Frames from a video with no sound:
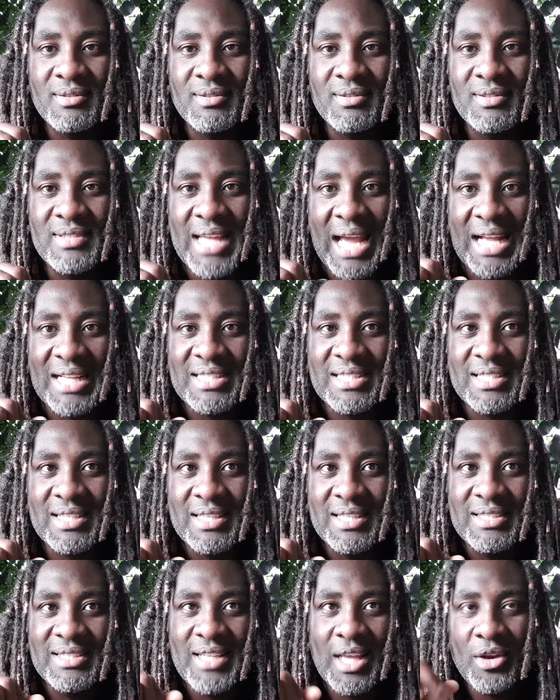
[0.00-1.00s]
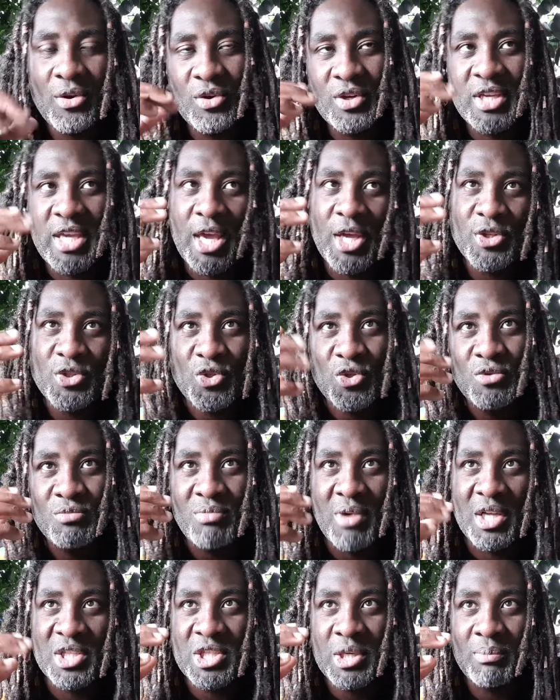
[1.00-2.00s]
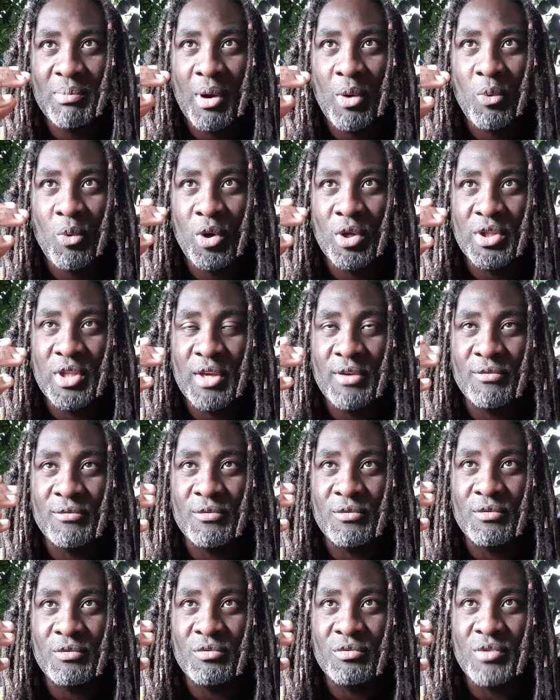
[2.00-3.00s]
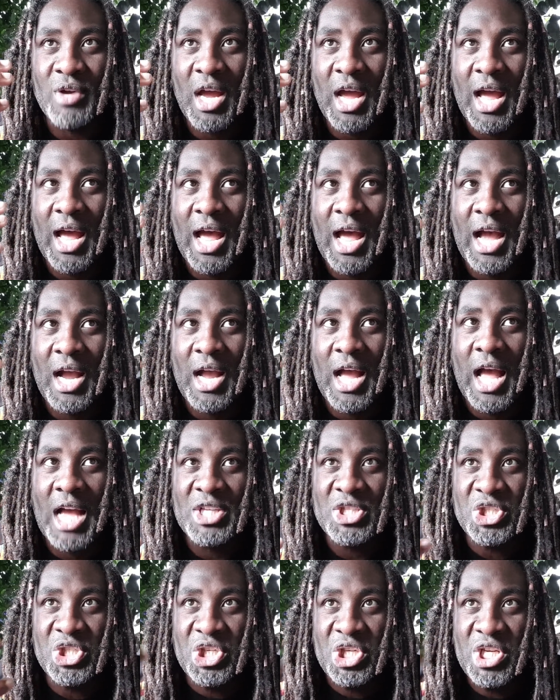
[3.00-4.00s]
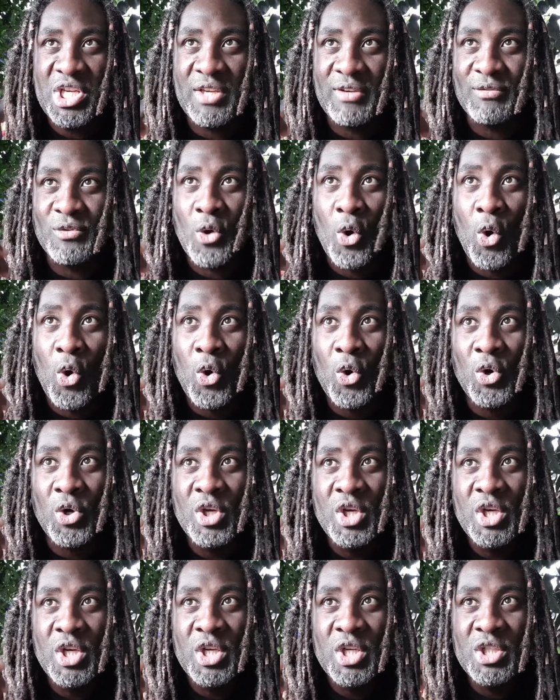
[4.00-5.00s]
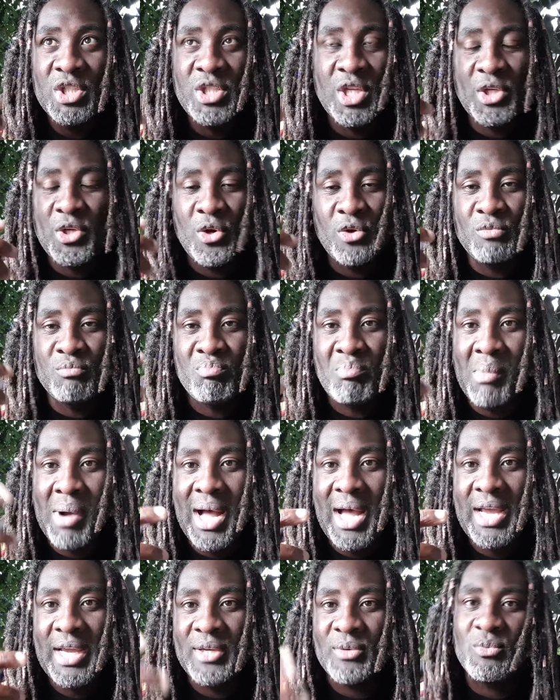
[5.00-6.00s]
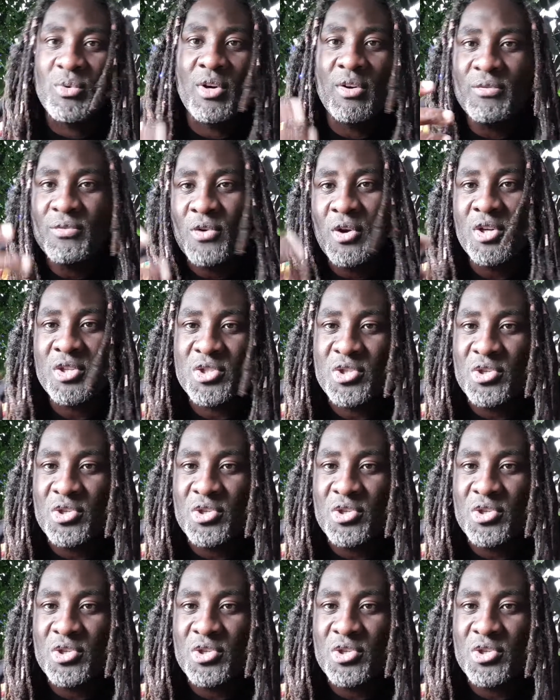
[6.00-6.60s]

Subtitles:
that they don't care too much about what they've achieved, or they don't mind. Well, of course